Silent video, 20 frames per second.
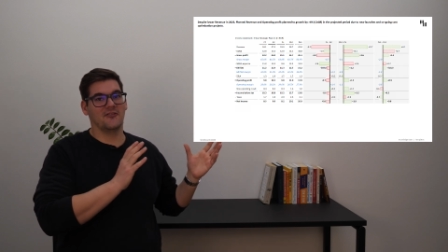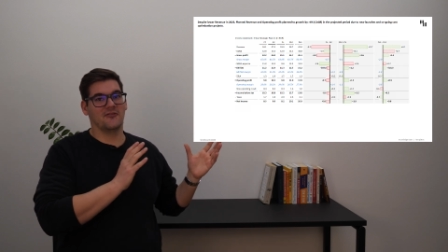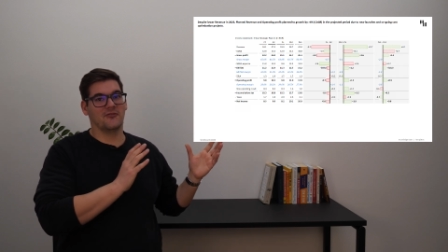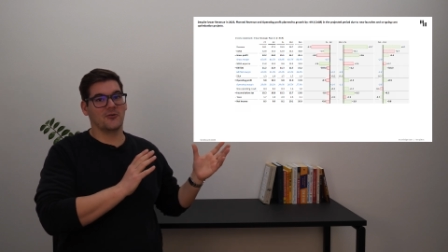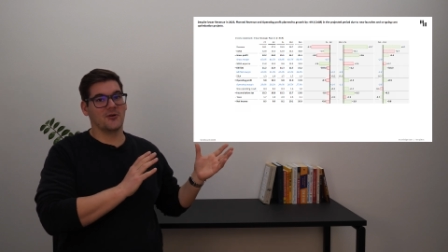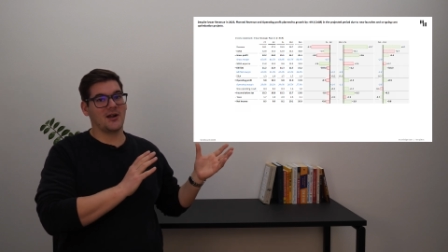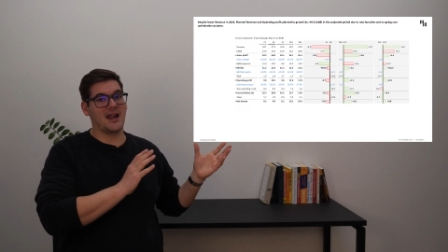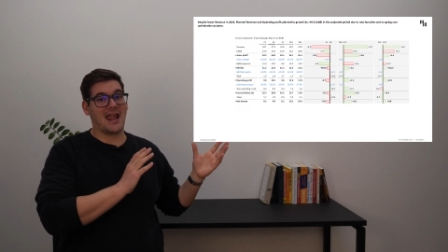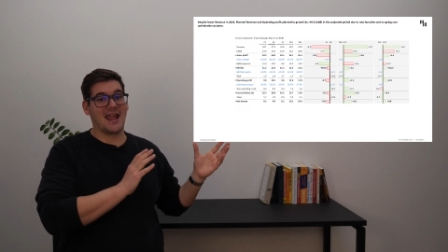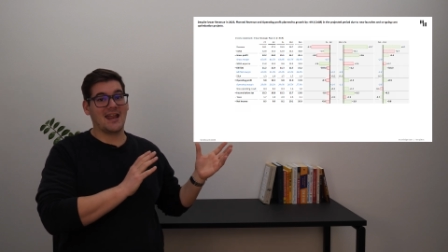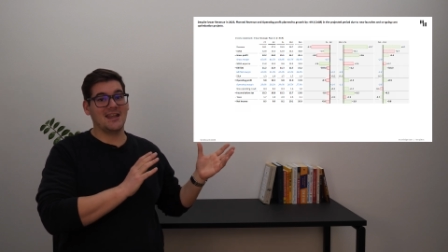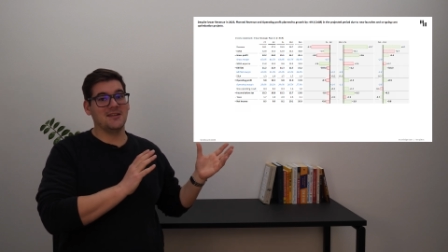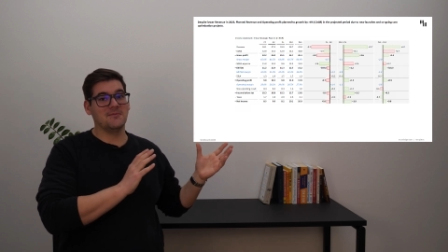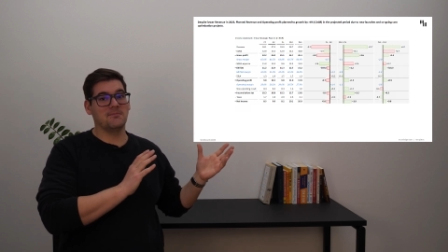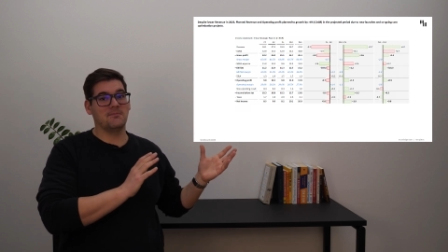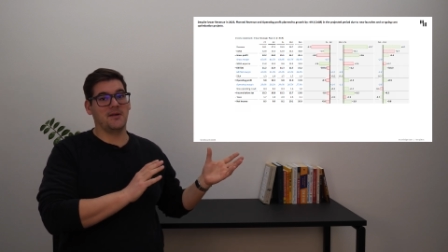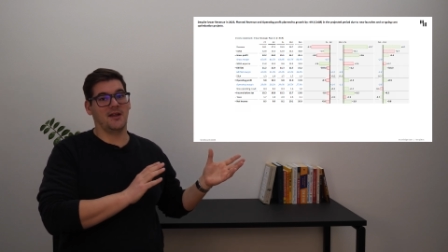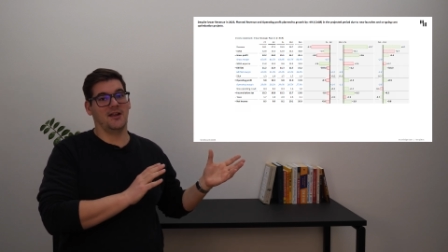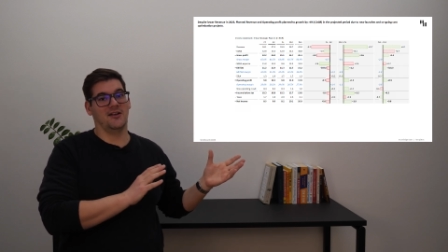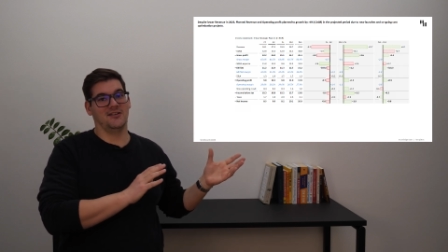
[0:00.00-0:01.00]
for any
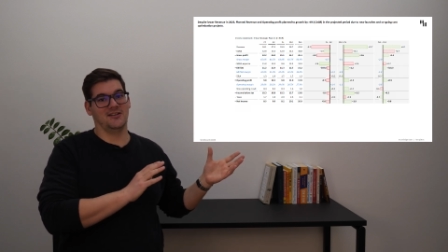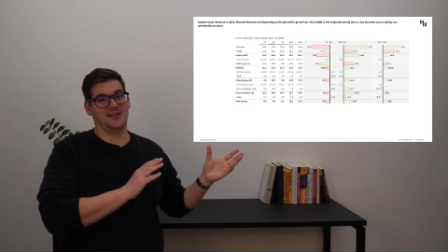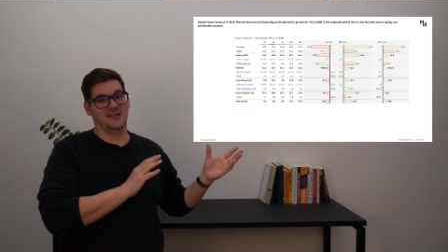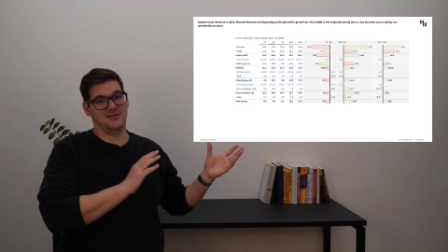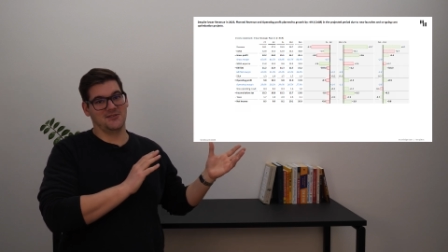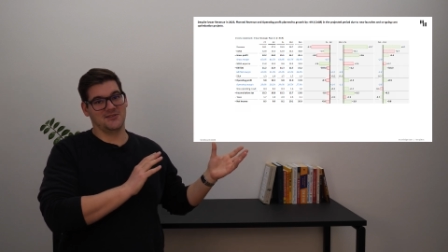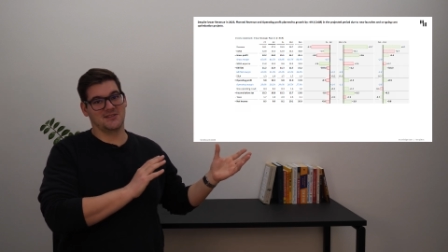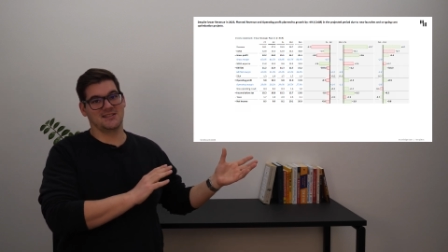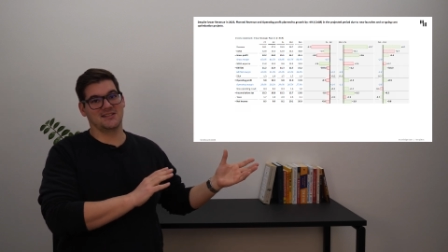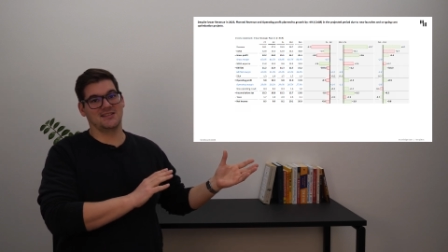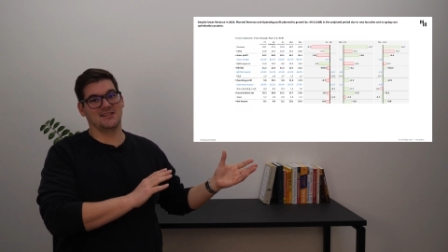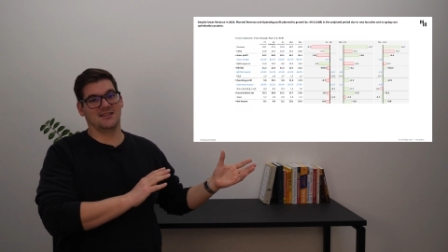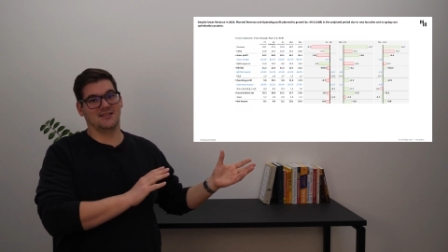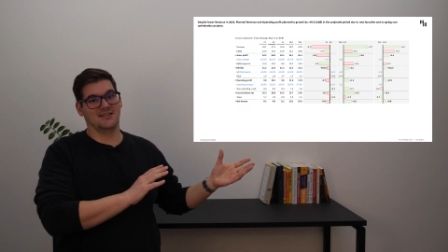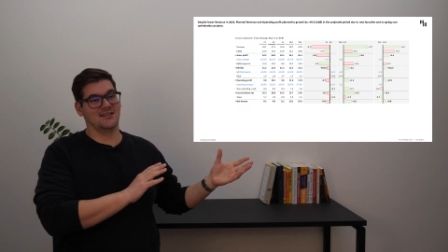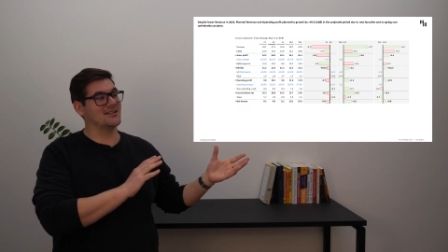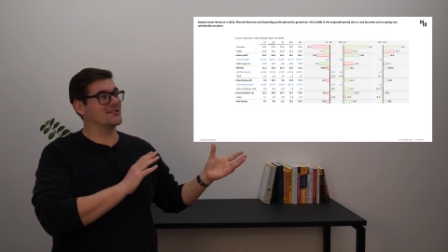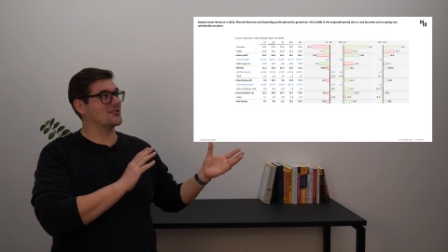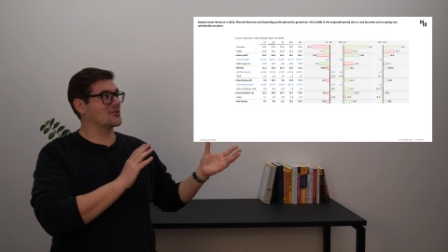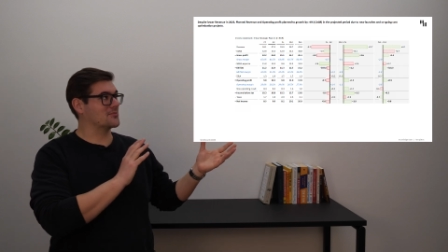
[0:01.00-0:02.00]
pair that you
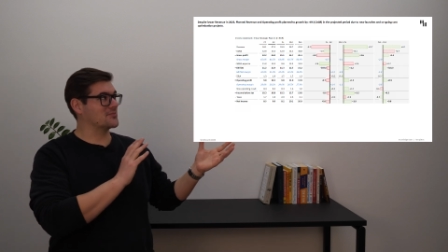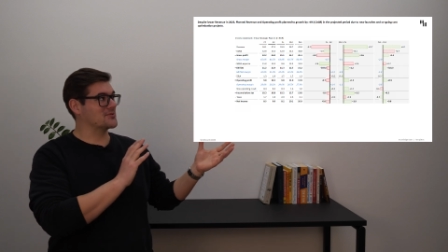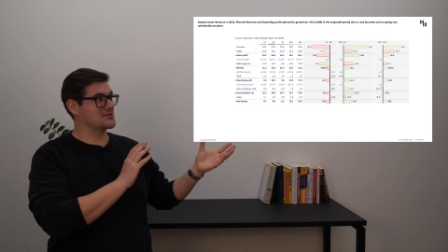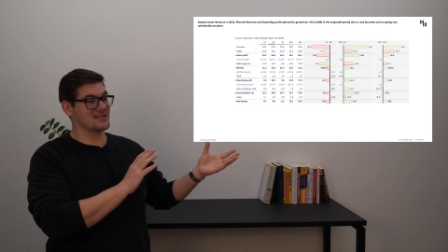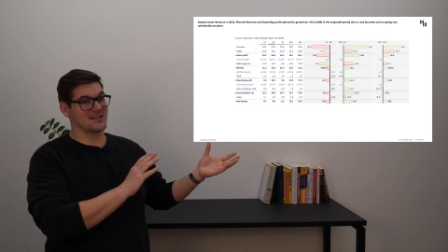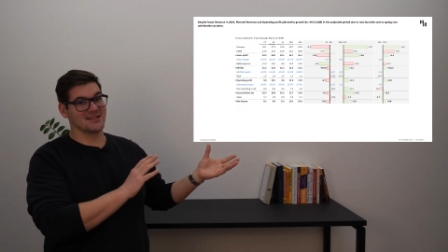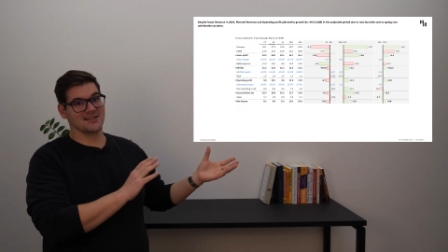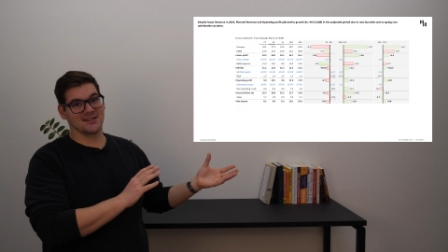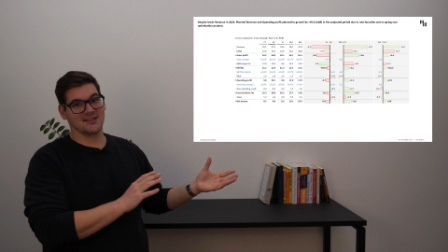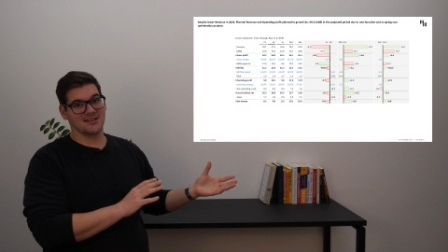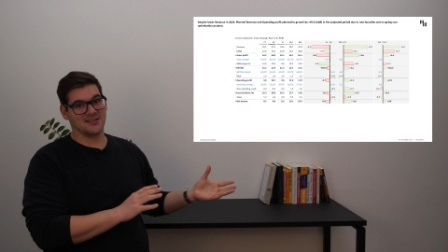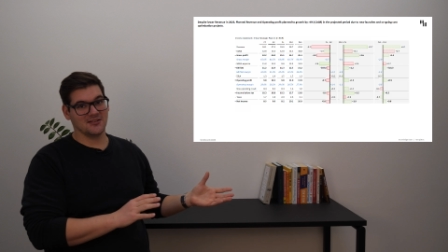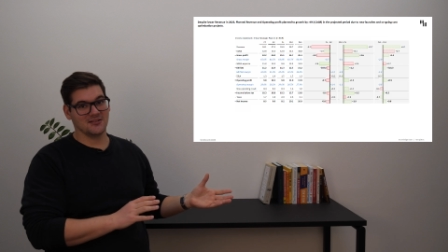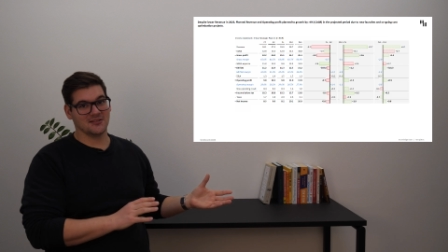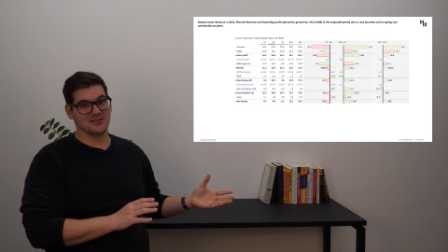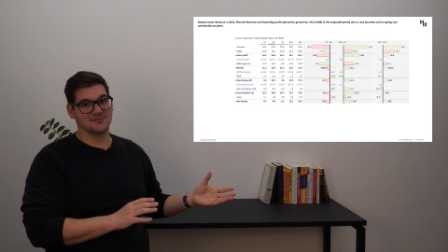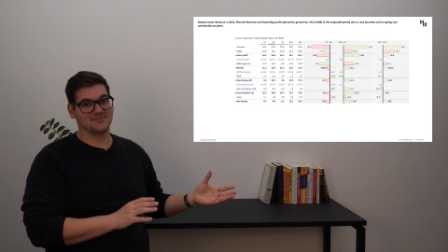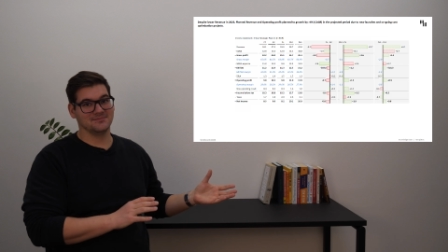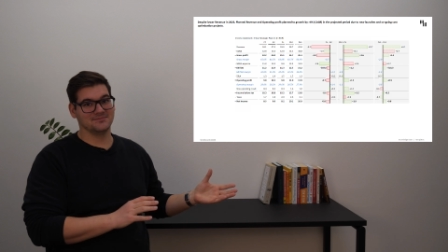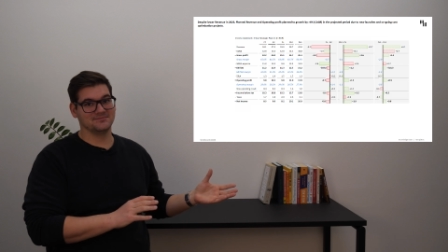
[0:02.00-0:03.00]
see that are presented here.